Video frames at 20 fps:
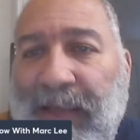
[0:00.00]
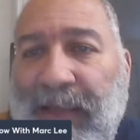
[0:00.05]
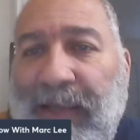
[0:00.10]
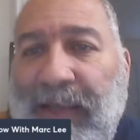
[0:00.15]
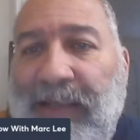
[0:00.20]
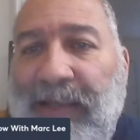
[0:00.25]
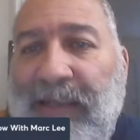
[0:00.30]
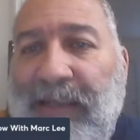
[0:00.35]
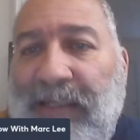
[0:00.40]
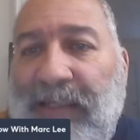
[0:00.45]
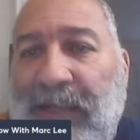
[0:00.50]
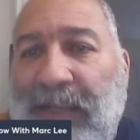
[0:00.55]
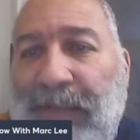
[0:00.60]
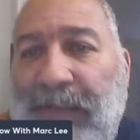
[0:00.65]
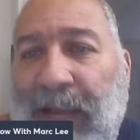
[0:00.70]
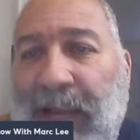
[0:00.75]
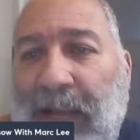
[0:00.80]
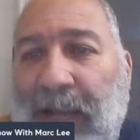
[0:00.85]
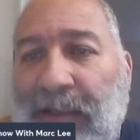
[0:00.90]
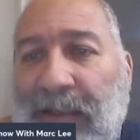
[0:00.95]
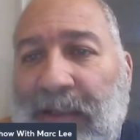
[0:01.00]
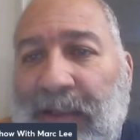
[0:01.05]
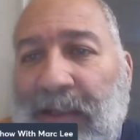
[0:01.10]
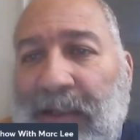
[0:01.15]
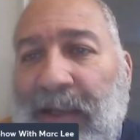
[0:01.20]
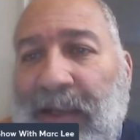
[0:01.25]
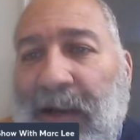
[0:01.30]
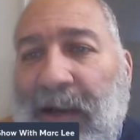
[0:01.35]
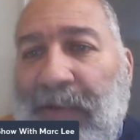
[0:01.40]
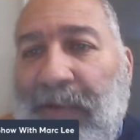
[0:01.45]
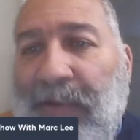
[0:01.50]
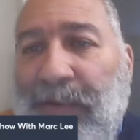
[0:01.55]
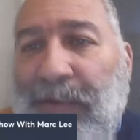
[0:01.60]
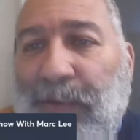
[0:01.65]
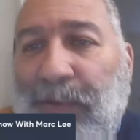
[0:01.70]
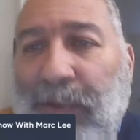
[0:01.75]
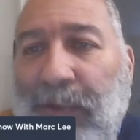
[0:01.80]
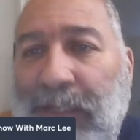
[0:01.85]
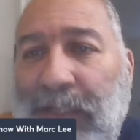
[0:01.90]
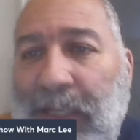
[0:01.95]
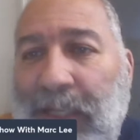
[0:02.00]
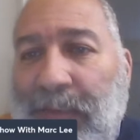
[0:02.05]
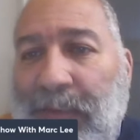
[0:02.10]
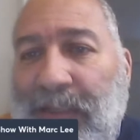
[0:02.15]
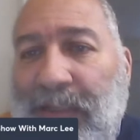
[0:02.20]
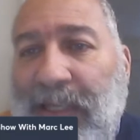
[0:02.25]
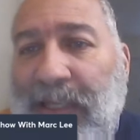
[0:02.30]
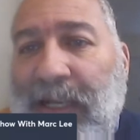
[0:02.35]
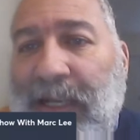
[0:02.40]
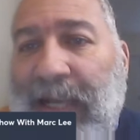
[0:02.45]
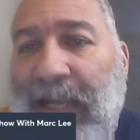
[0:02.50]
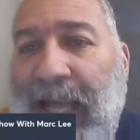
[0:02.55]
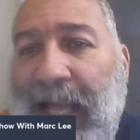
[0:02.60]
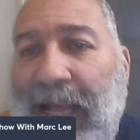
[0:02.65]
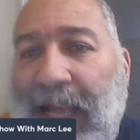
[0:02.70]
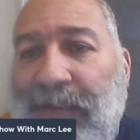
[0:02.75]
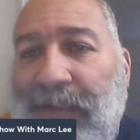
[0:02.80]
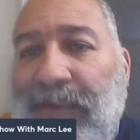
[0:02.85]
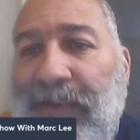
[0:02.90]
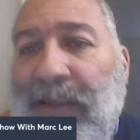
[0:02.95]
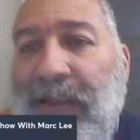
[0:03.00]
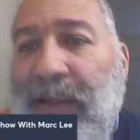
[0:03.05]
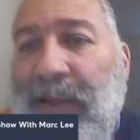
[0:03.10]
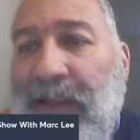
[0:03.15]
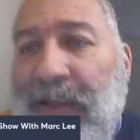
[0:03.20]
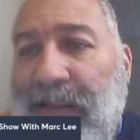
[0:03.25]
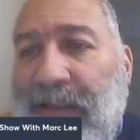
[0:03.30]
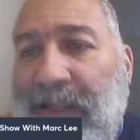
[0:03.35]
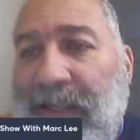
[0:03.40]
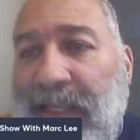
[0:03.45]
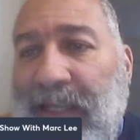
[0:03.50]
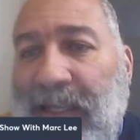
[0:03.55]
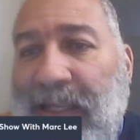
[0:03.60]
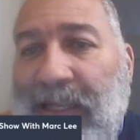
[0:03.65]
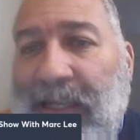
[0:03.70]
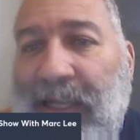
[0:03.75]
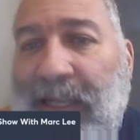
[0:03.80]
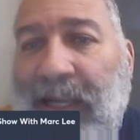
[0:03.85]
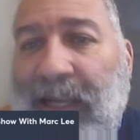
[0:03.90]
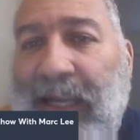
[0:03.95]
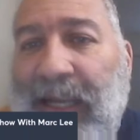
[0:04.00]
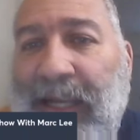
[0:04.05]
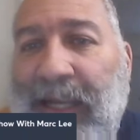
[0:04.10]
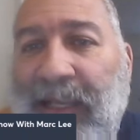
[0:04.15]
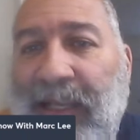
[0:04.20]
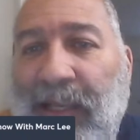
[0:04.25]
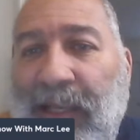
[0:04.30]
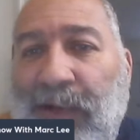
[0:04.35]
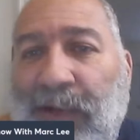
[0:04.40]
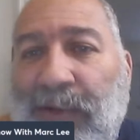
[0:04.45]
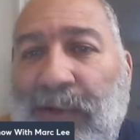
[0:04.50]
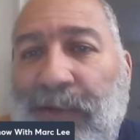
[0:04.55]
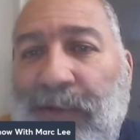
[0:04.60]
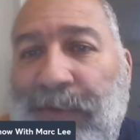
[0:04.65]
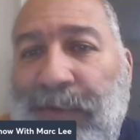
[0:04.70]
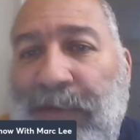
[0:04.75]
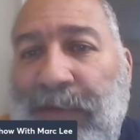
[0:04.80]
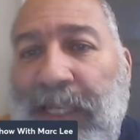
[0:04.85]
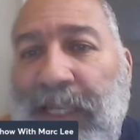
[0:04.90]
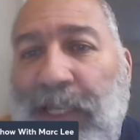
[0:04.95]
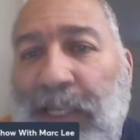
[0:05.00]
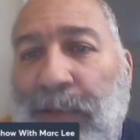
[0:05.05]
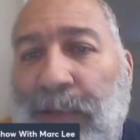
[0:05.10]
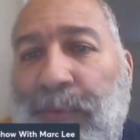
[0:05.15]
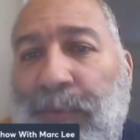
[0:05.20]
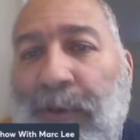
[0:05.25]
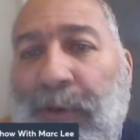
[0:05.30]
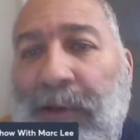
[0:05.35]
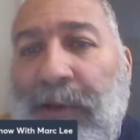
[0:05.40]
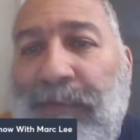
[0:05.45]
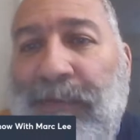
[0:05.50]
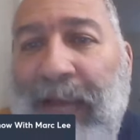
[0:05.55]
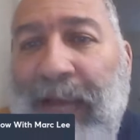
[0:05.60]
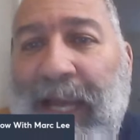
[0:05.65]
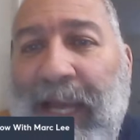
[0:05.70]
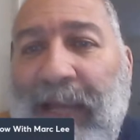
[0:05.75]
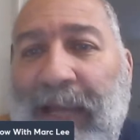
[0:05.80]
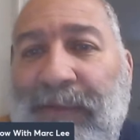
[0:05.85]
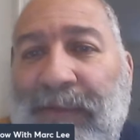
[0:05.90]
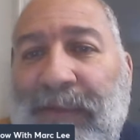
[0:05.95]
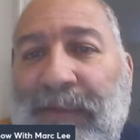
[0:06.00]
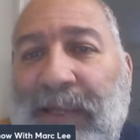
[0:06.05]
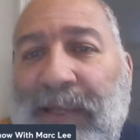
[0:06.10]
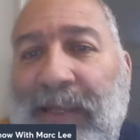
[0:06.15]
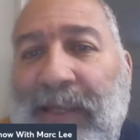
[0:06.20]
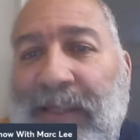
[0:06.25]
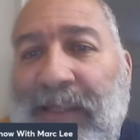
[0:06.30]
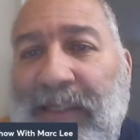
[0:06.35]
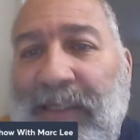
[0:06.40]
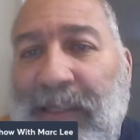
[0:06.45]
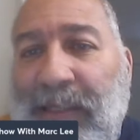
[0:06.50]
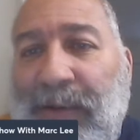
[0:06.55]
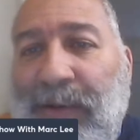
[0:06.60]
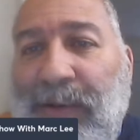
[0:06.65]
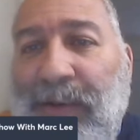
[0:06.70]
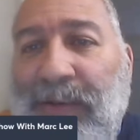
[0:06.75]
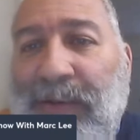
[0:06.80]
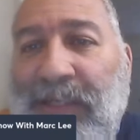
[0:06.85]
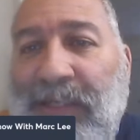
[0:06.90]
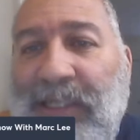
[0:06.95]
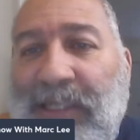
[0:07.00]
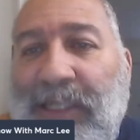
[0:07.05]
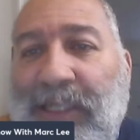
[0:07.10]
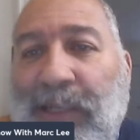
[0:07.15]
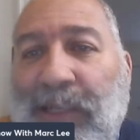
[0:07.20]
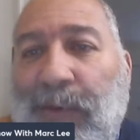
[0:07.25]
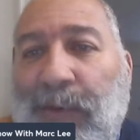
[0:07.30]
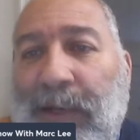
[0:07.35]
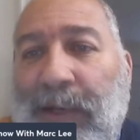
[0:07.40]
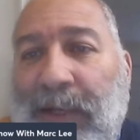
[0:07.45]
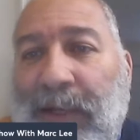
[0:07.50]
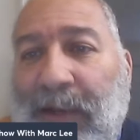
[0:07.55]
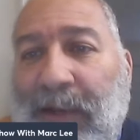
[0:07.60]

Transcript: In the tougher island of the 4 teams still alive, the Carolina Eagles 52.50 to 61